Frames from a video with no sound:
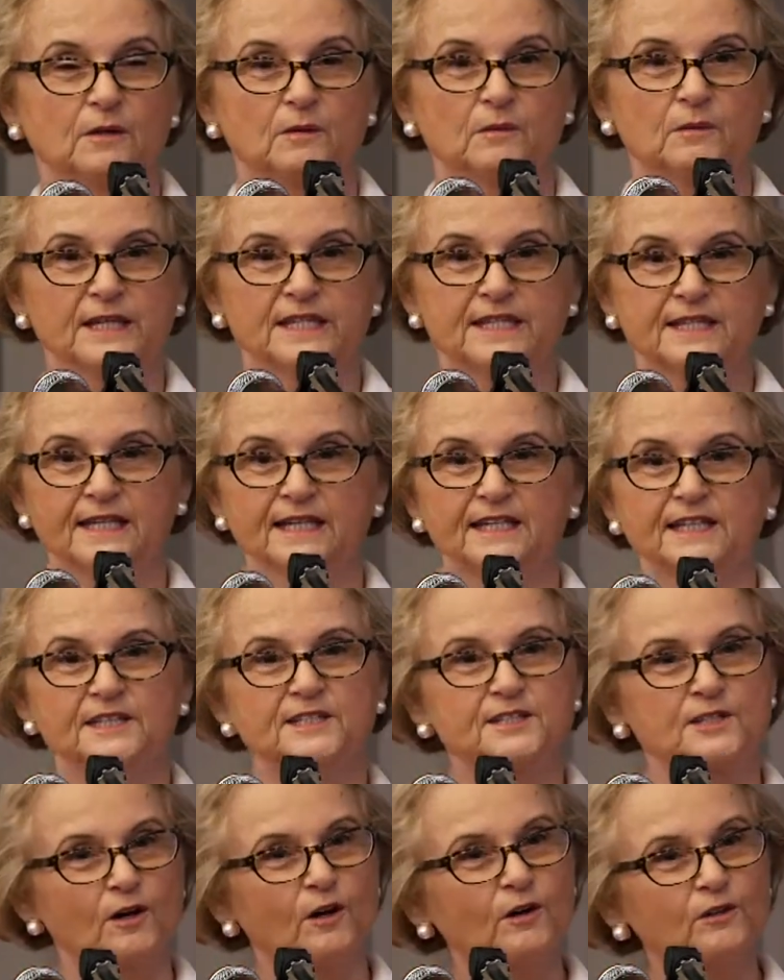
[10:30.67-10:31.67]
We think
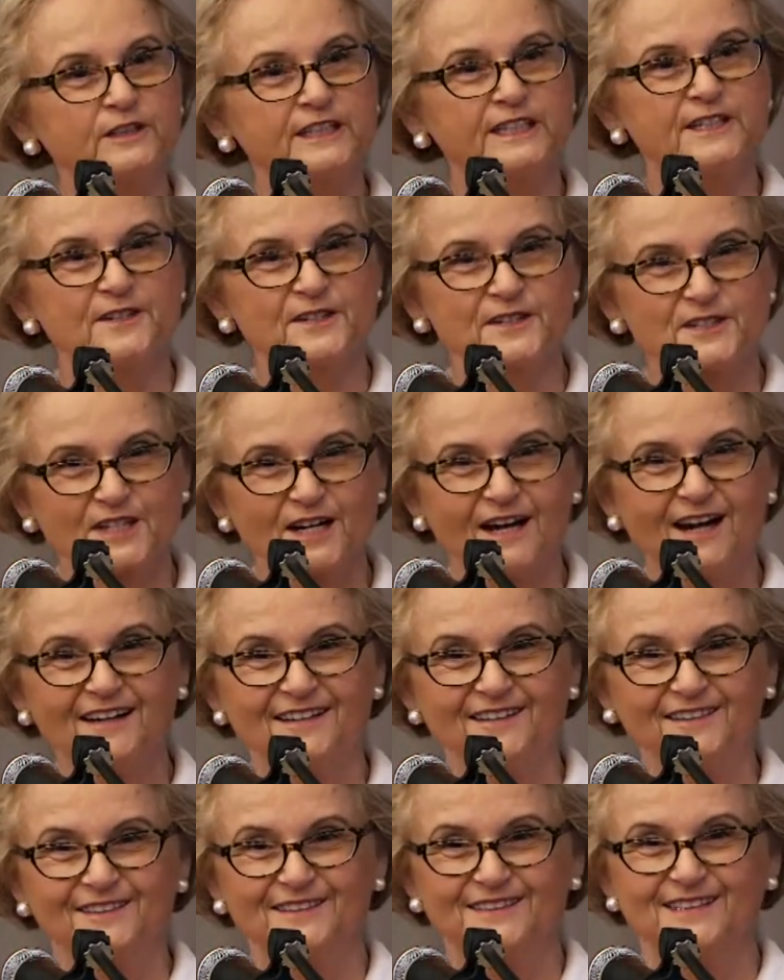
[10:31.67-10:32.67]
it's only the
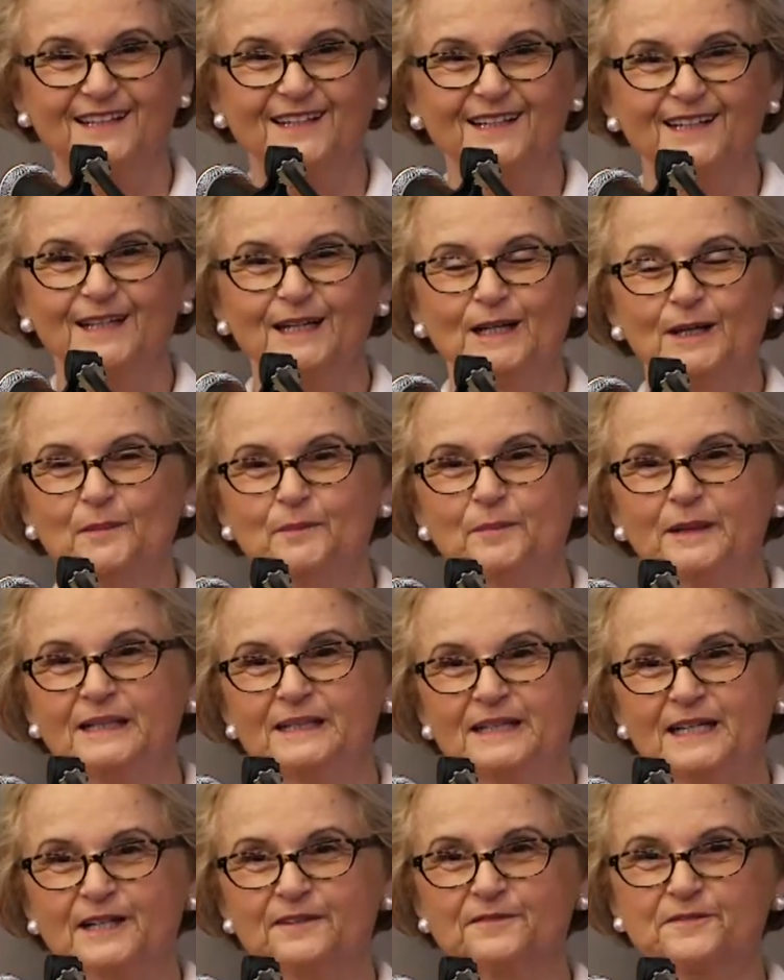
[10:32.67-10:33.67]
child,
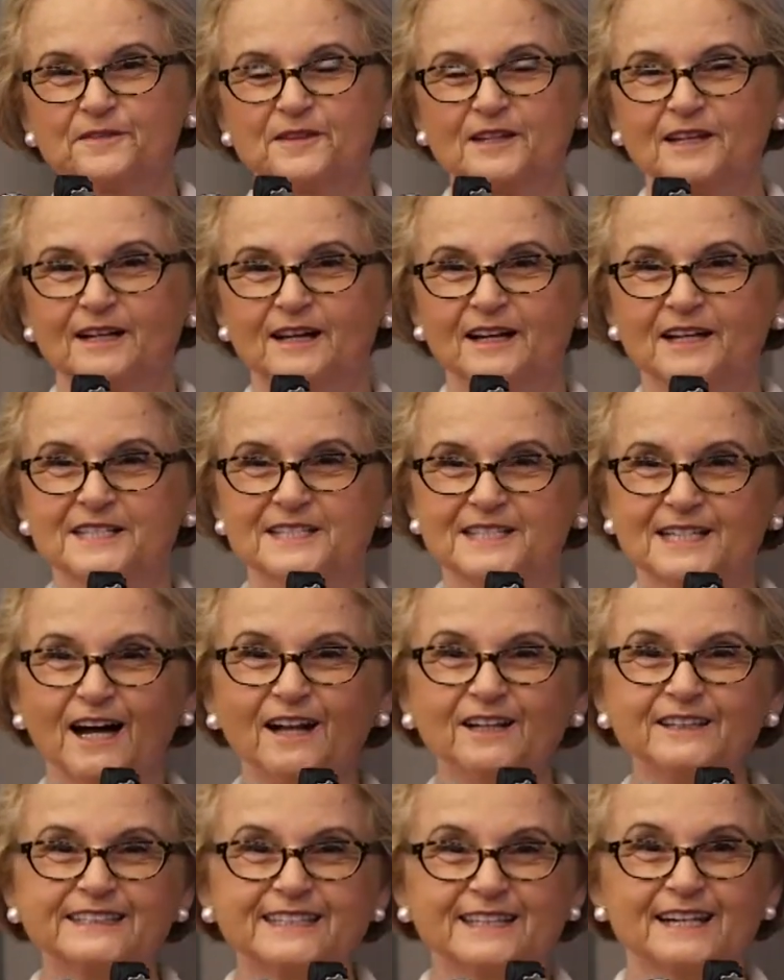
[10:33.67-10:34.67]
but if the
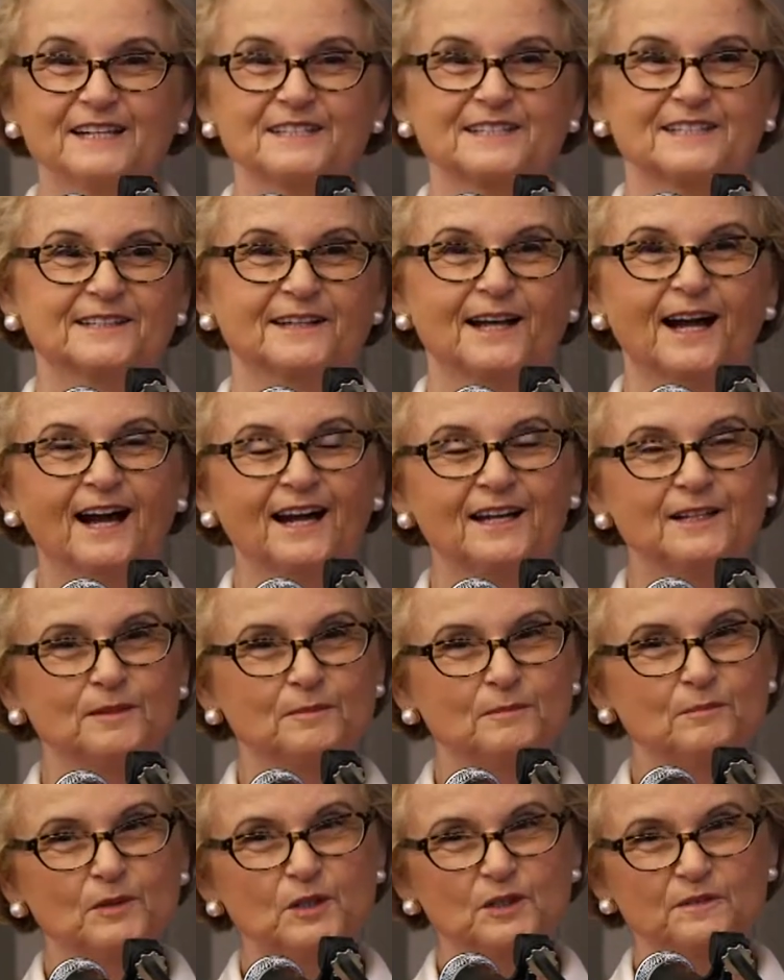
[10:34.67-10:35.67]
adult is not
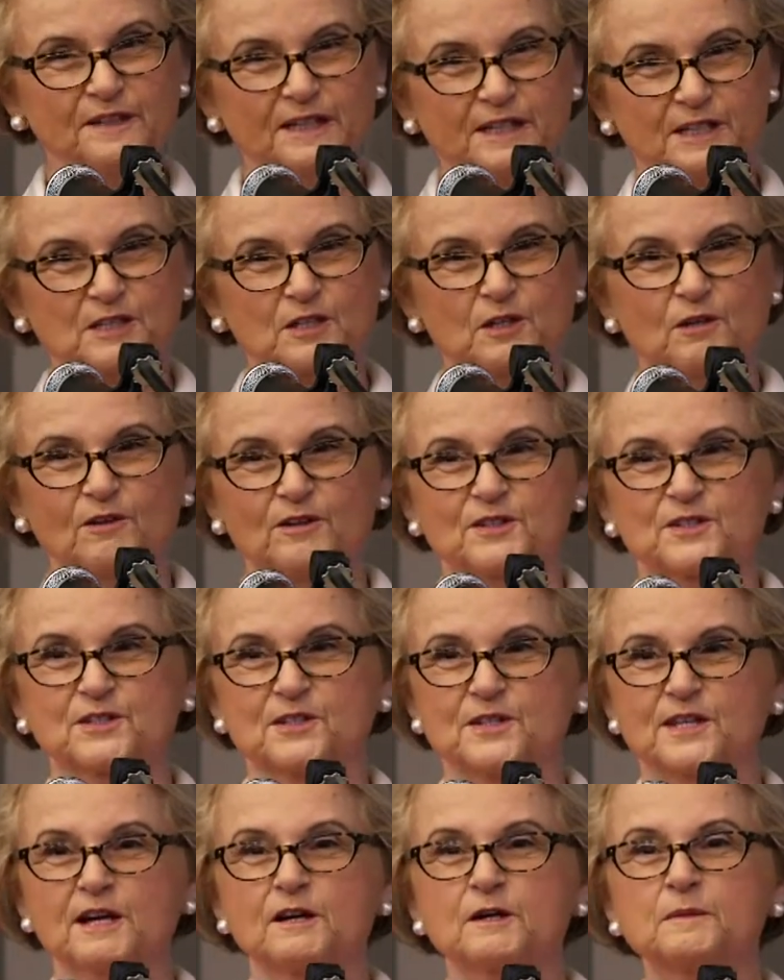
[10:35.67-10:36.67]
moving towards
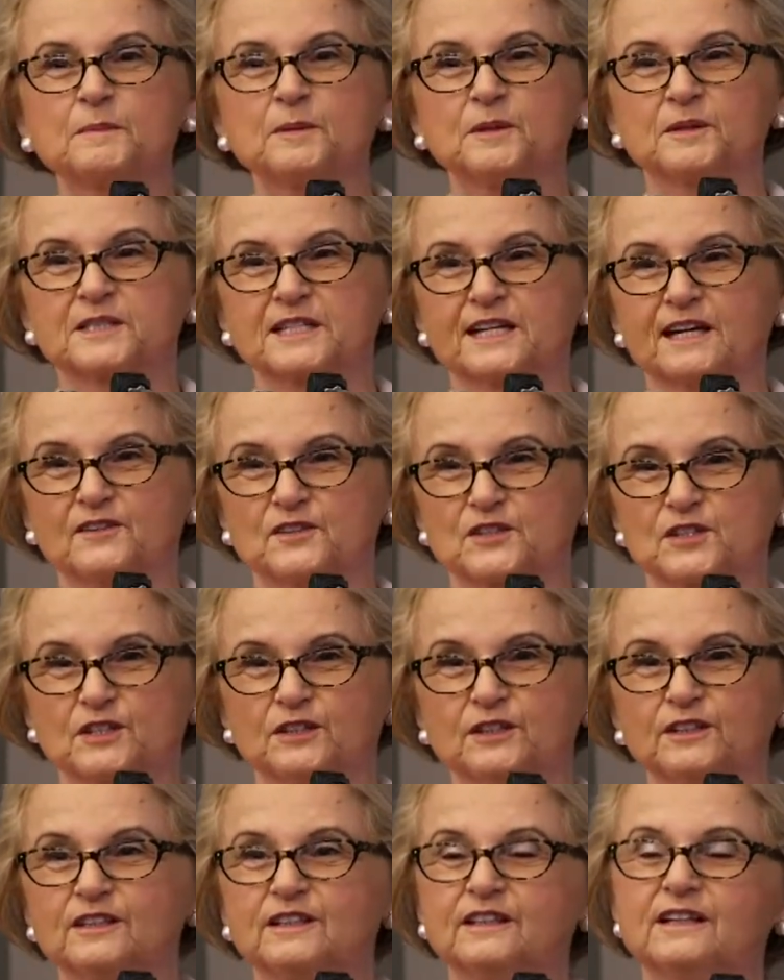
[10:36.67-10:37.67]
their
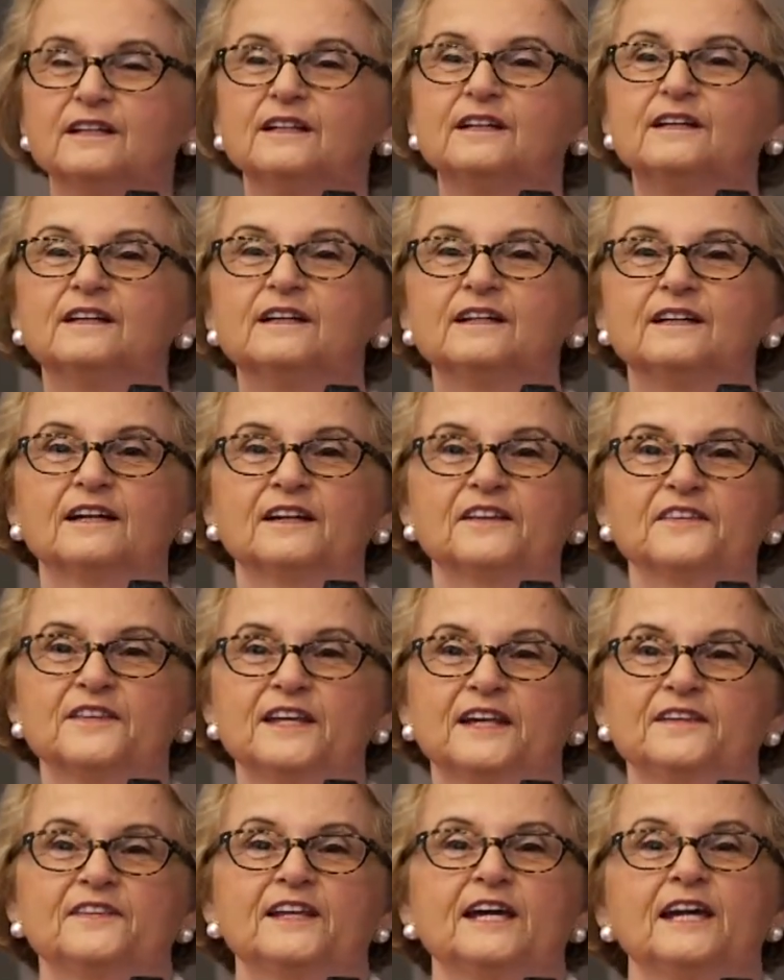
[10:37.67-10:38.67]
potential,
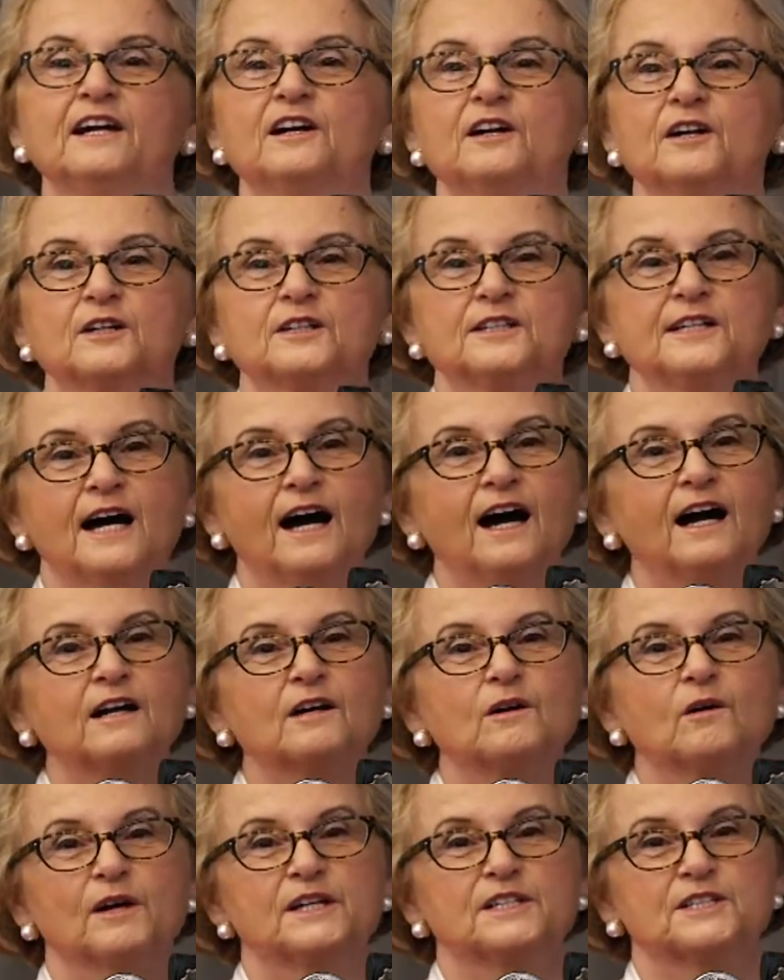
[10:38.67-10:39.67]
then they are not
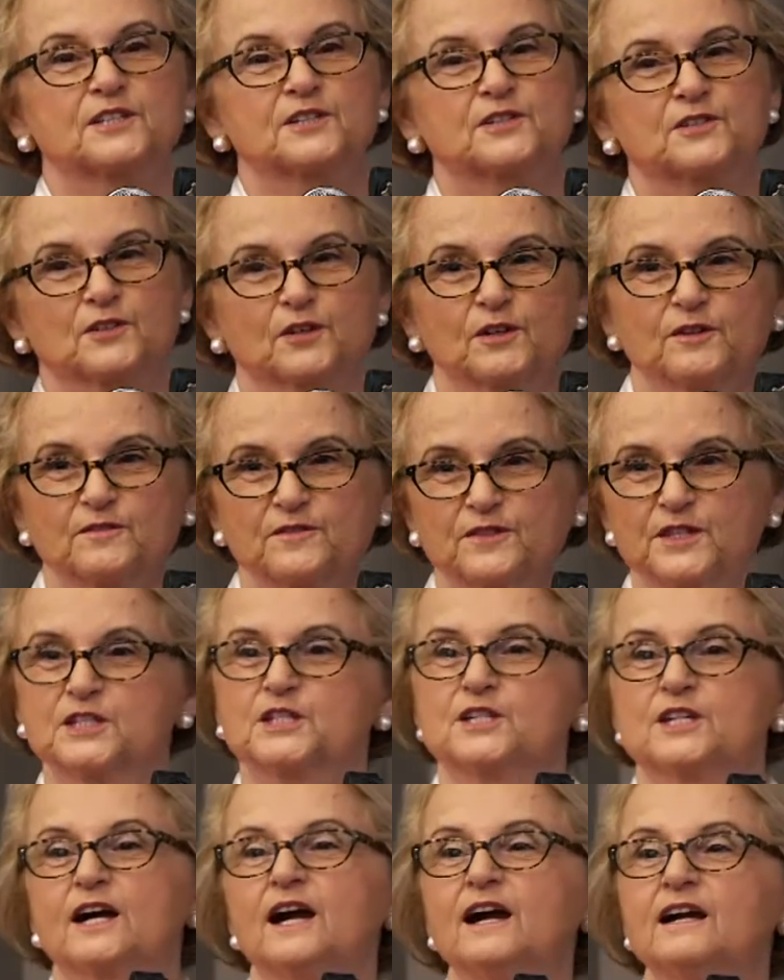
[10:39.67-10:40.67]
going to serve the
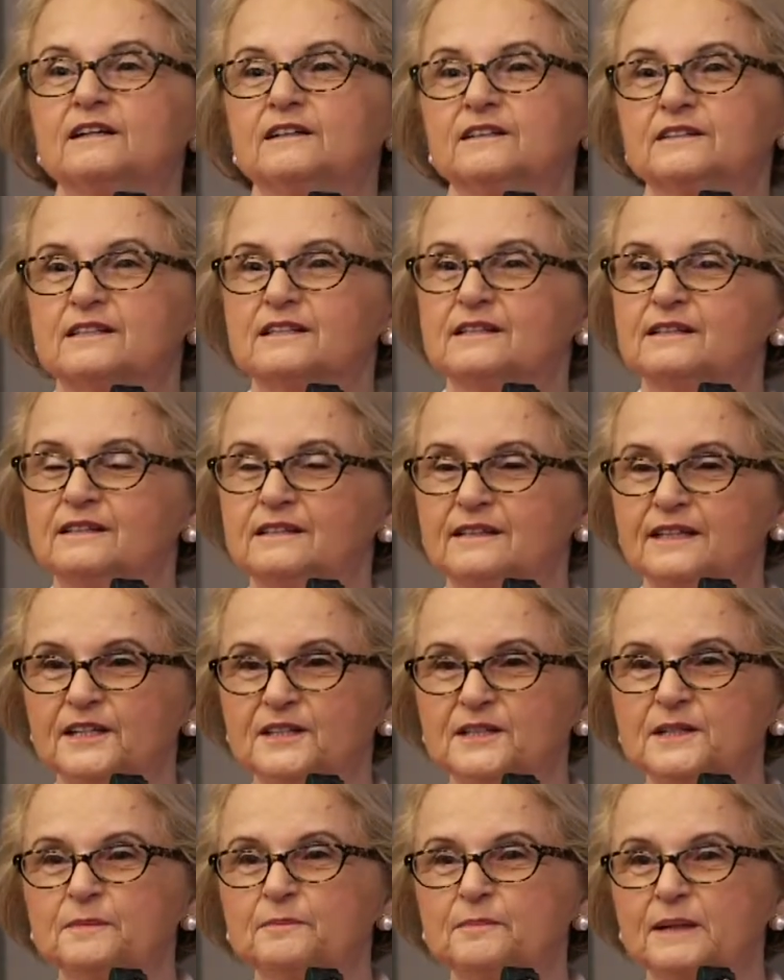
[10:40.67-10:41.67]
child
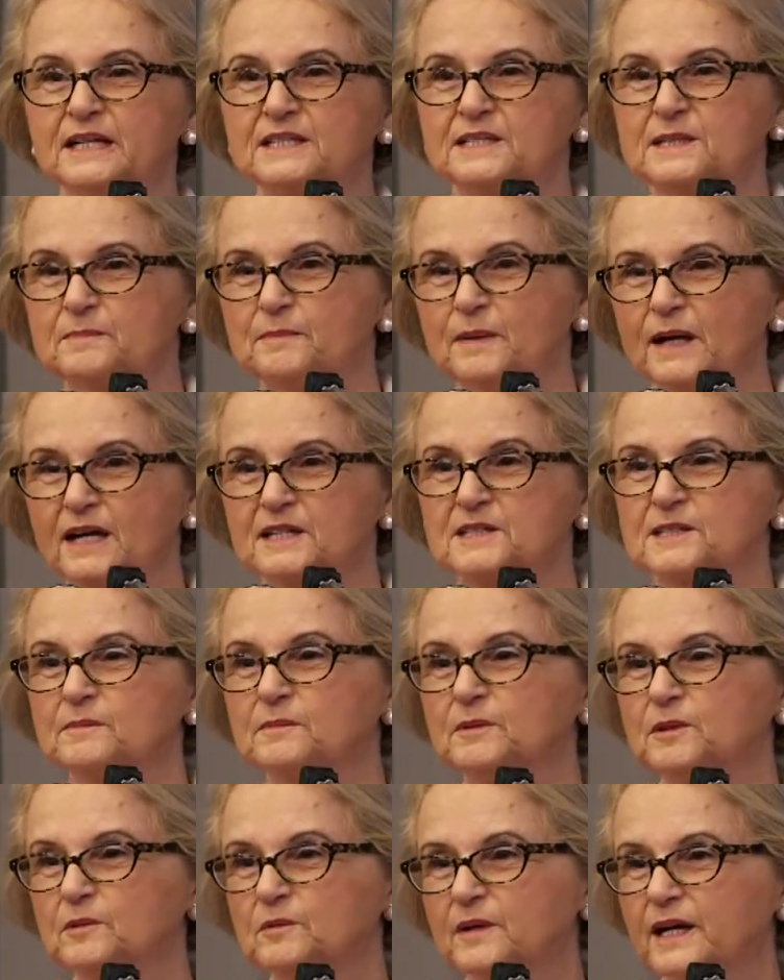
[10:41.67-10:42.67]
in the best
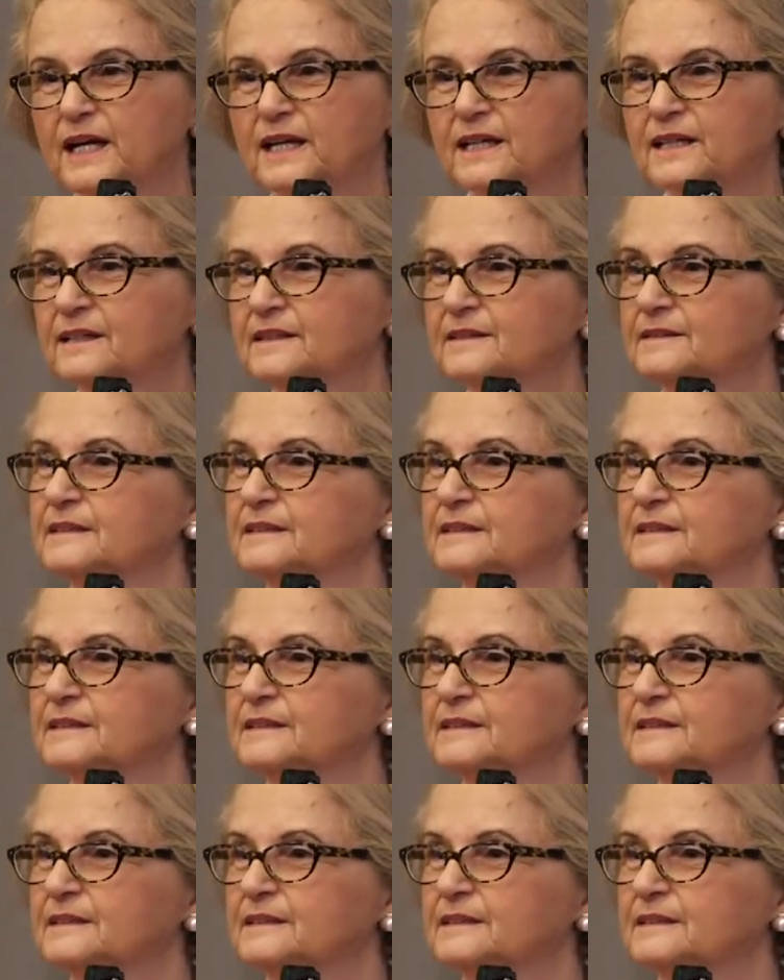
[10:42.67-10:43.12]
possible way.